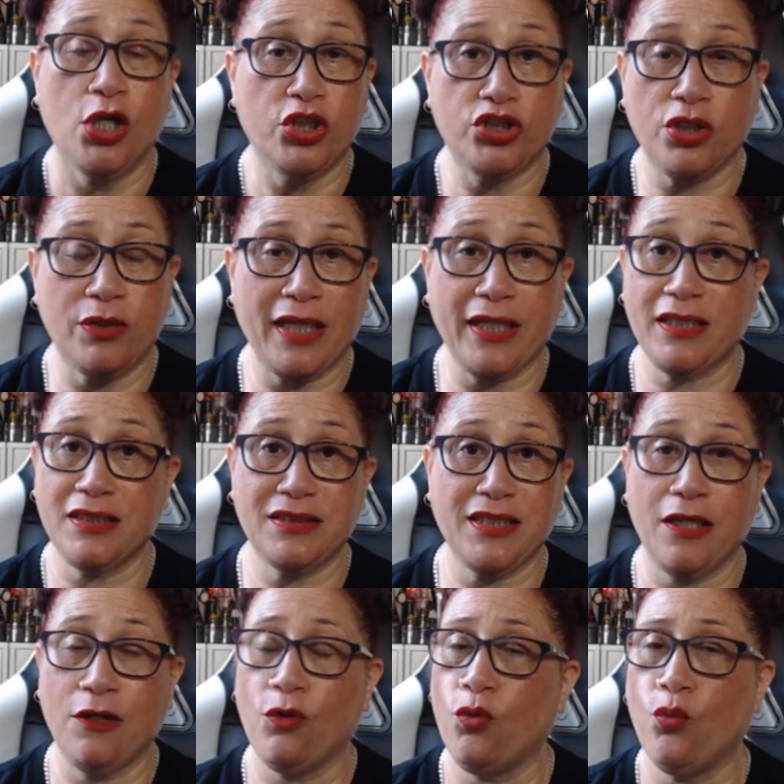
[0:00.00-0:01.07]
So like I
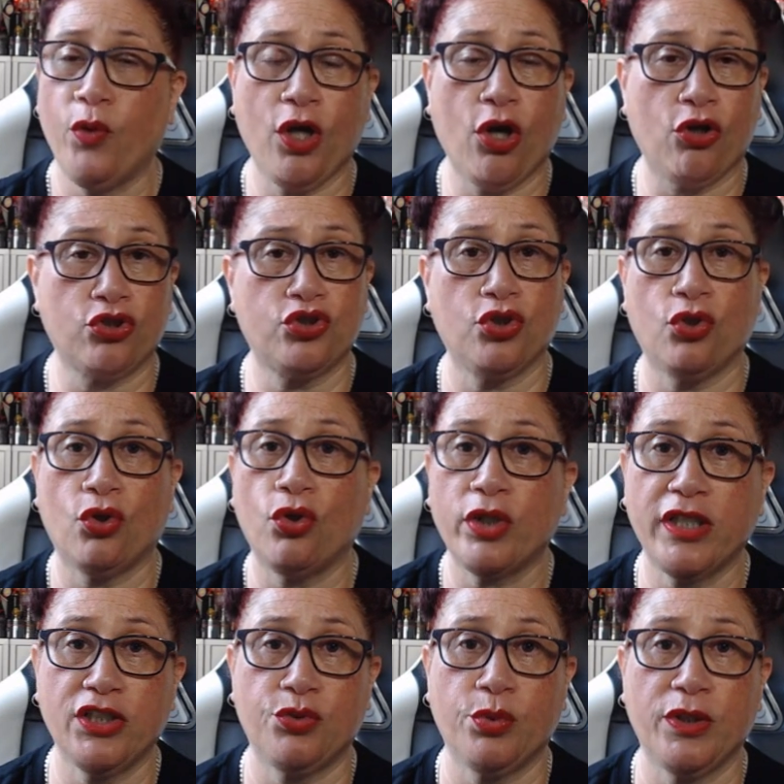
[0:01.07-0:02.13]
say, we are
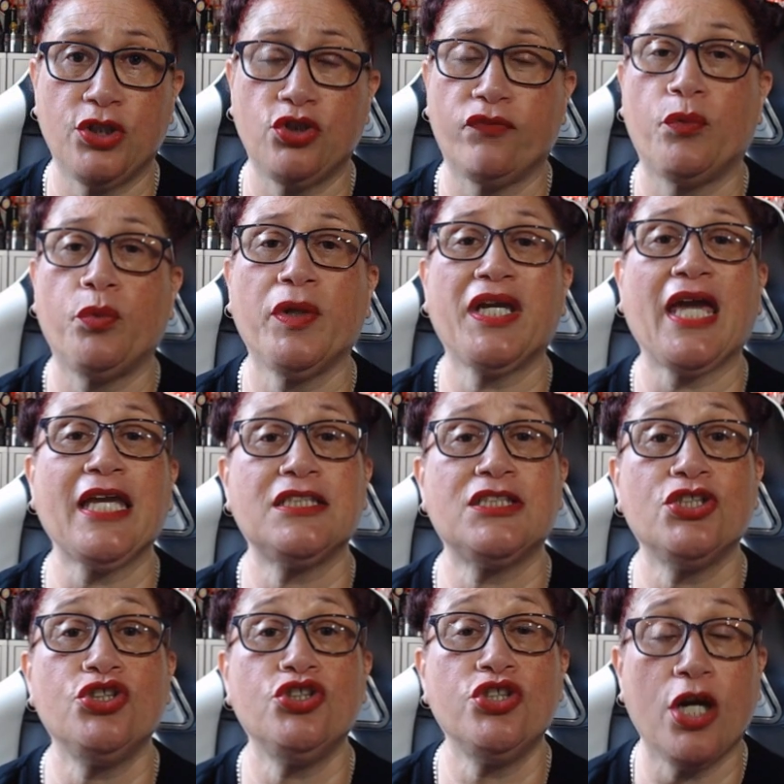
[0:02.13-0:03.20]
talking to each other. We're getting
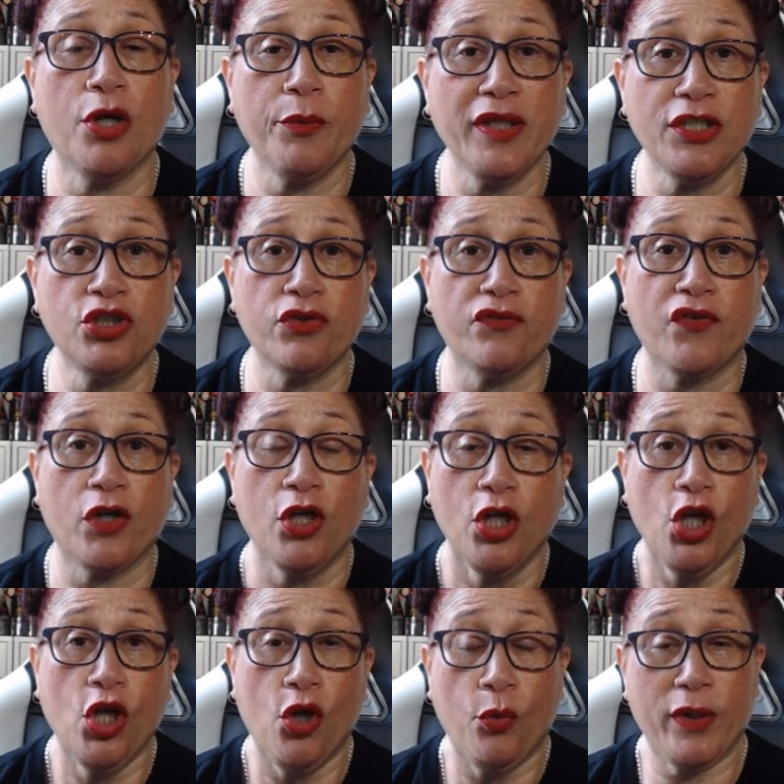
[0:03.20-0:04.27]
to know each other.
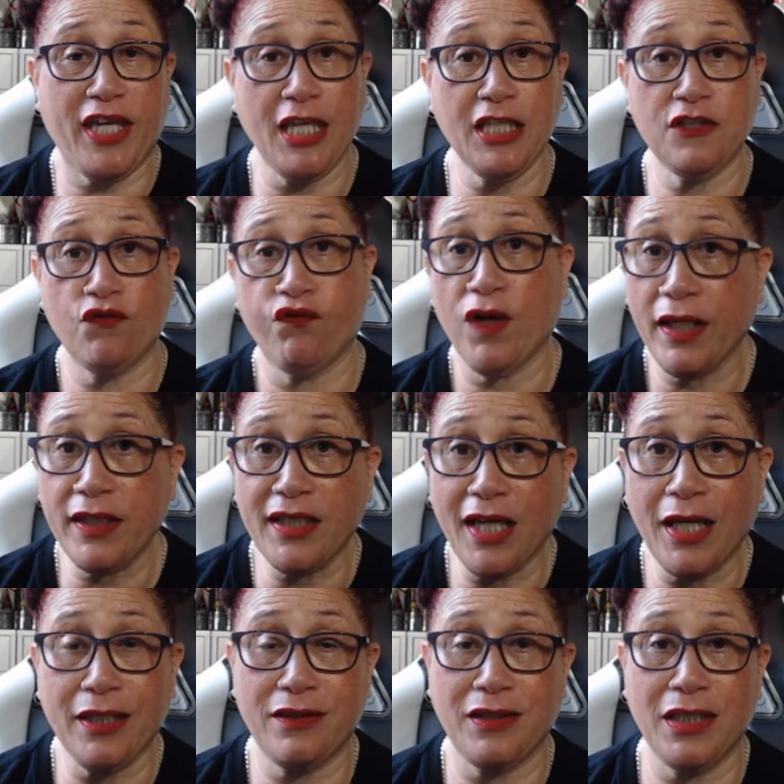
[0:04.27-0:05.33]
We're getting to find
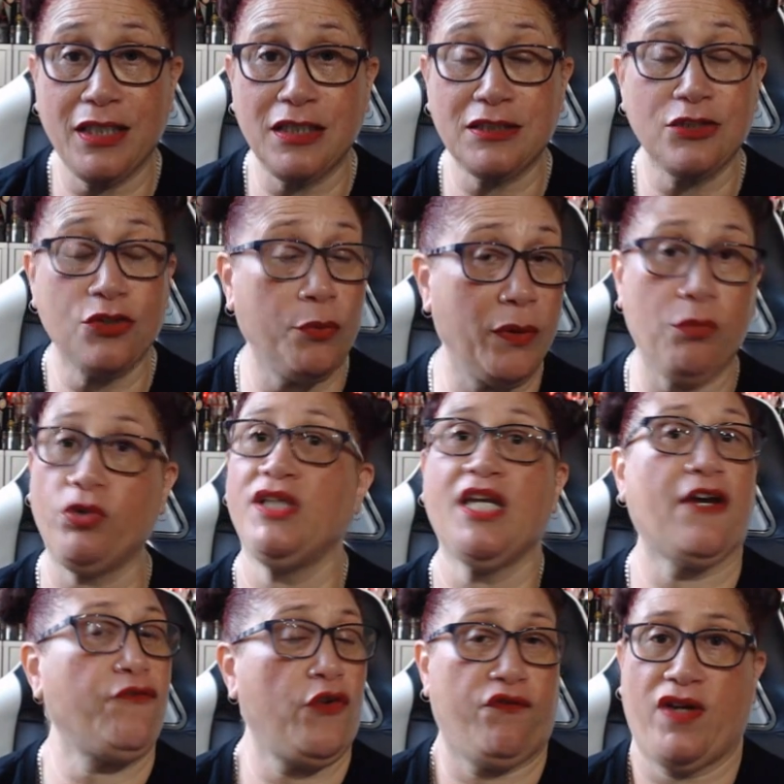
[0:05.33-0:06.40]
out things that we would
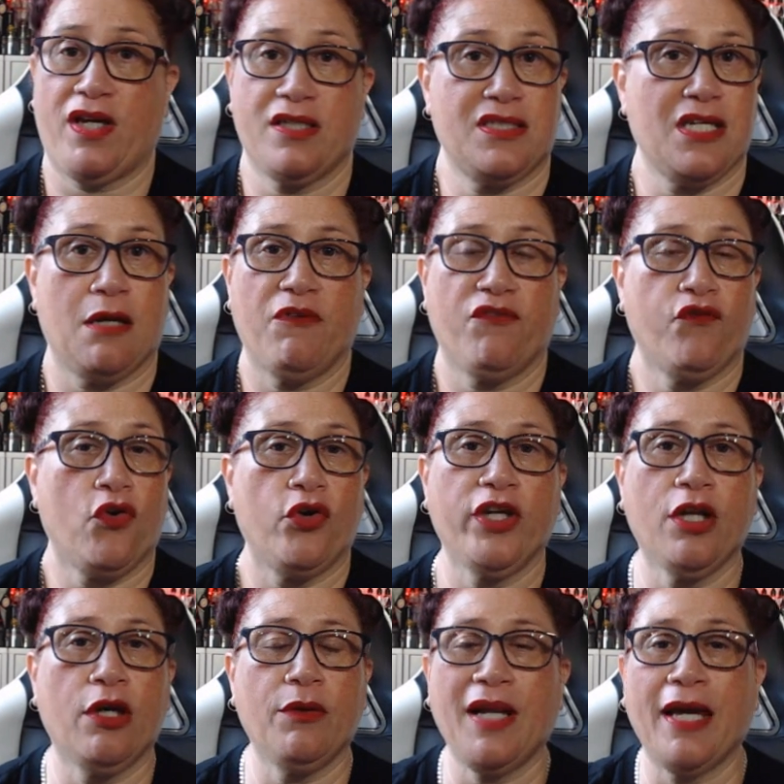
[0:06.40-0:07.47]
never have found out before. You
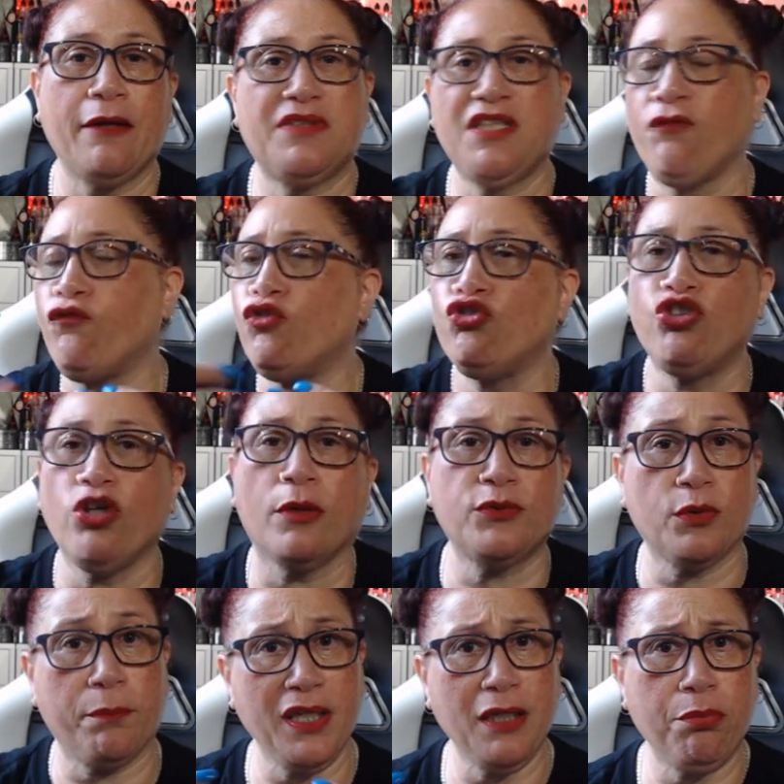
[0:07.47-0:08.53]
know, like different jobs,
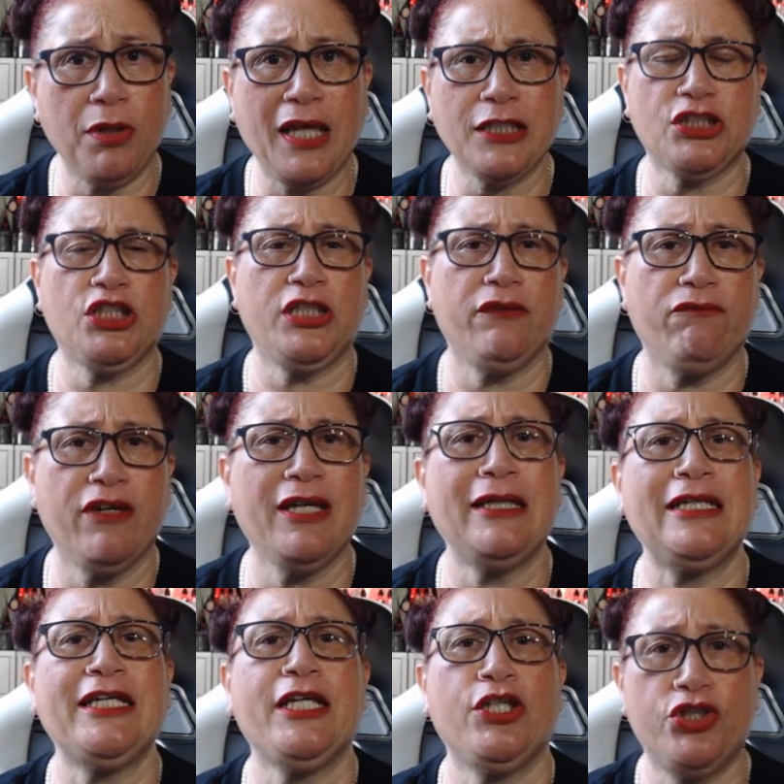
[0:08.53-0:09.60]
what people actually
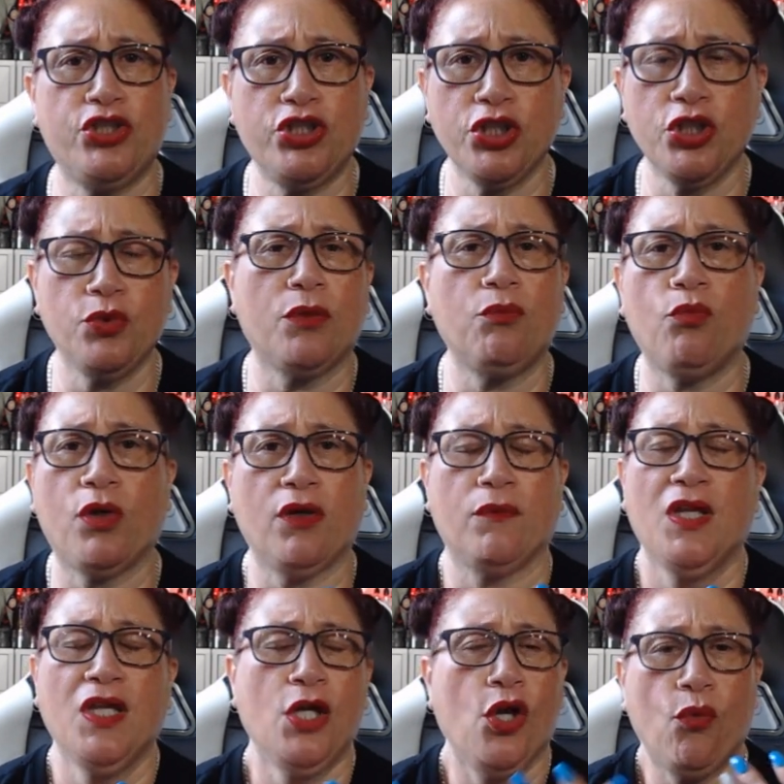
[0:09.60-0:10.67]
really do and
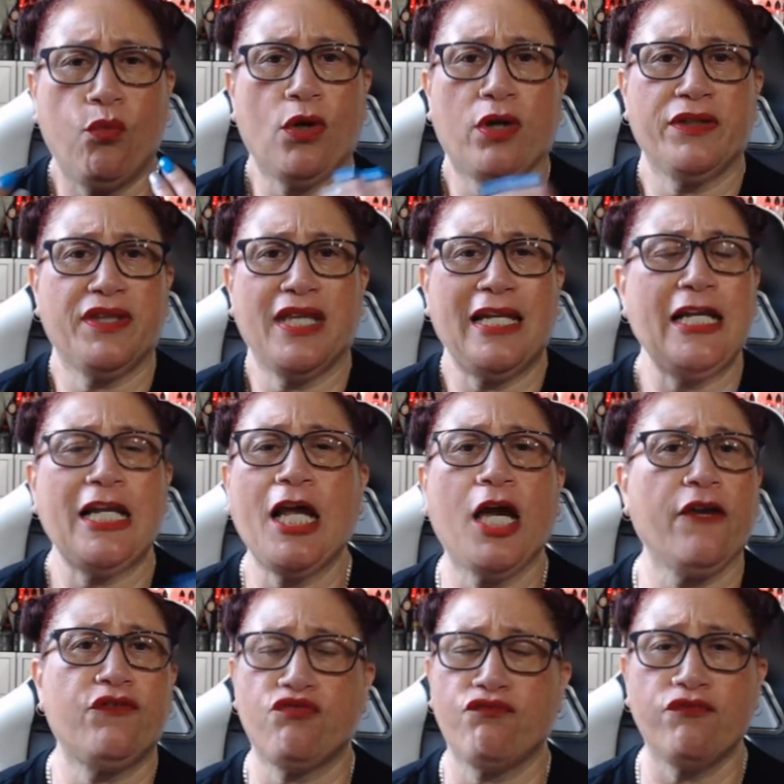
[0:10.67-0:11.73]
what their
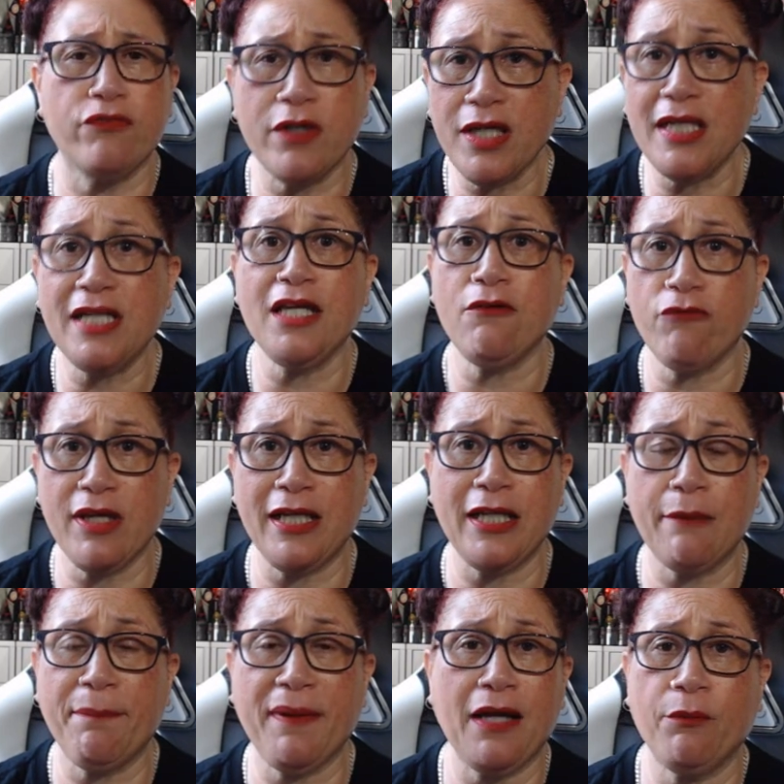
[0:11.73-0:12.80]
life's really, really
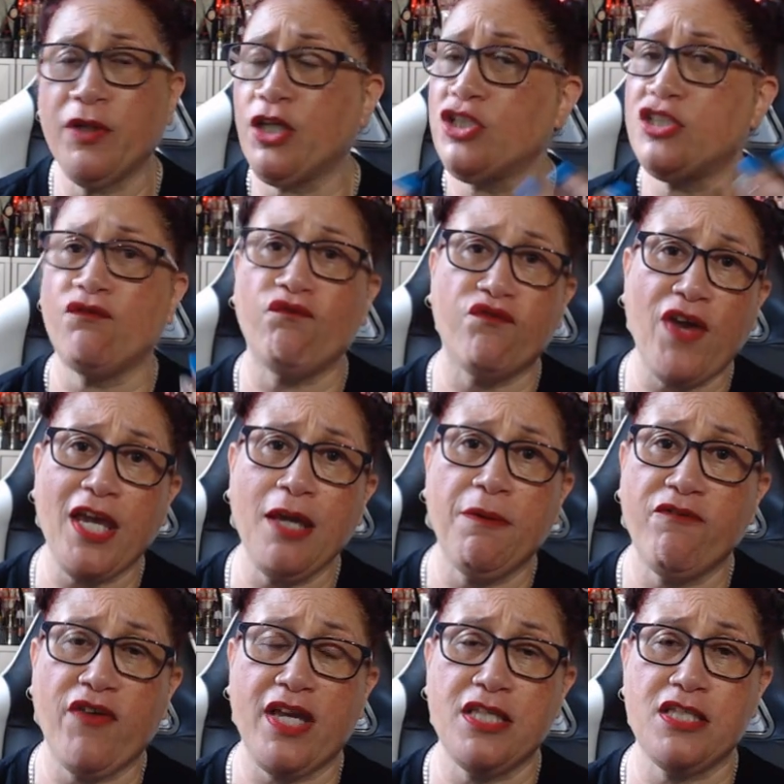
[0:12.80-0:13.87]
about. We go to vape
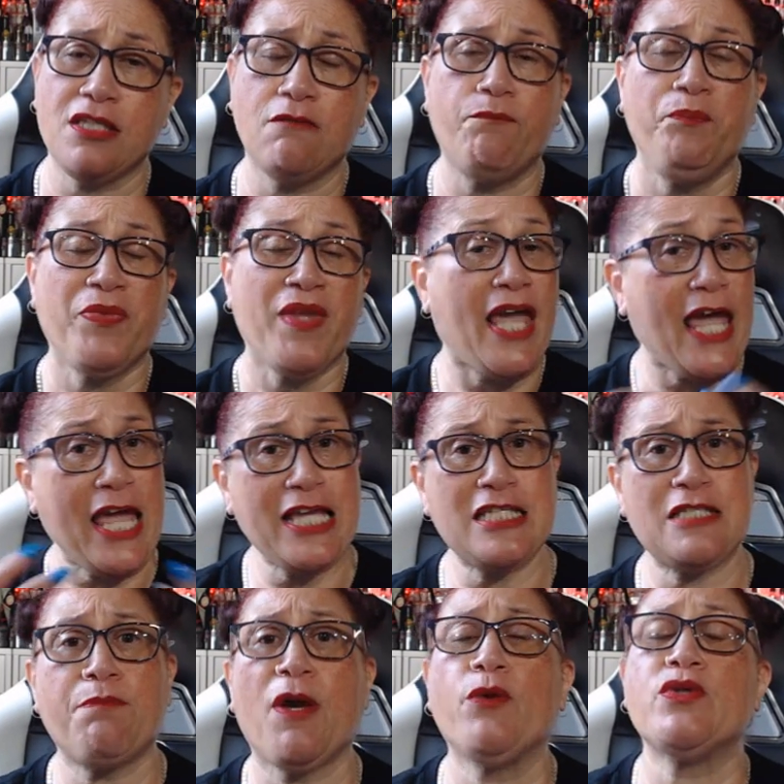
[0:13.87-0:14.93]
events and
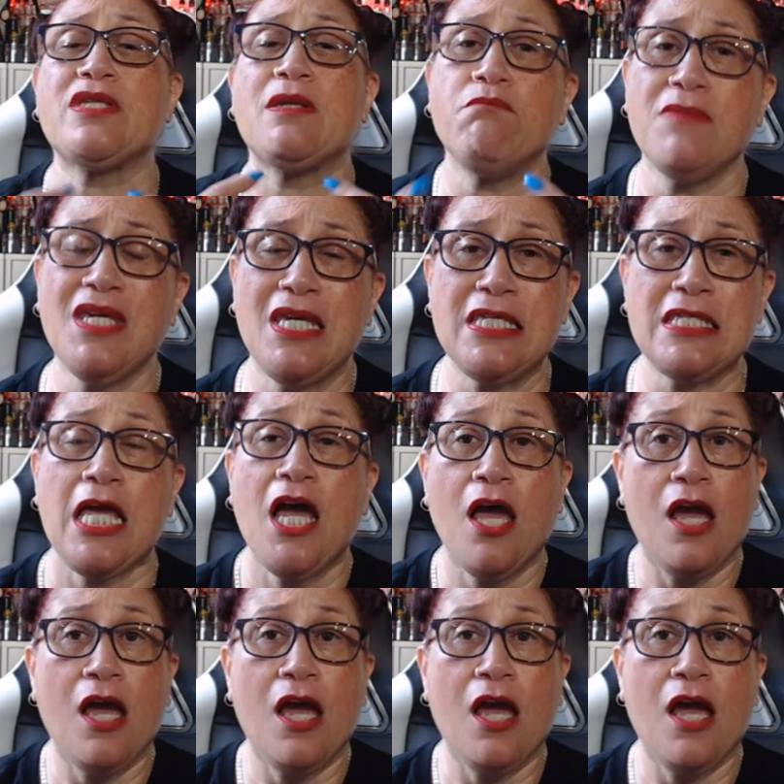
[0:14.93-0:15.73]
expos and meet.